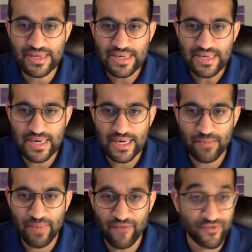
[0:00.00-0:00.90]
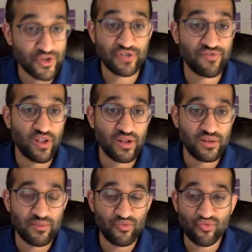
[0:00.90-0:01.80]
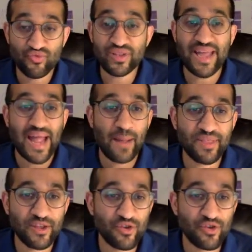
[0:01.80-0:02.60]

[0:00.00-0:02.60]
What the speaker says: And first of all, really happy that you're even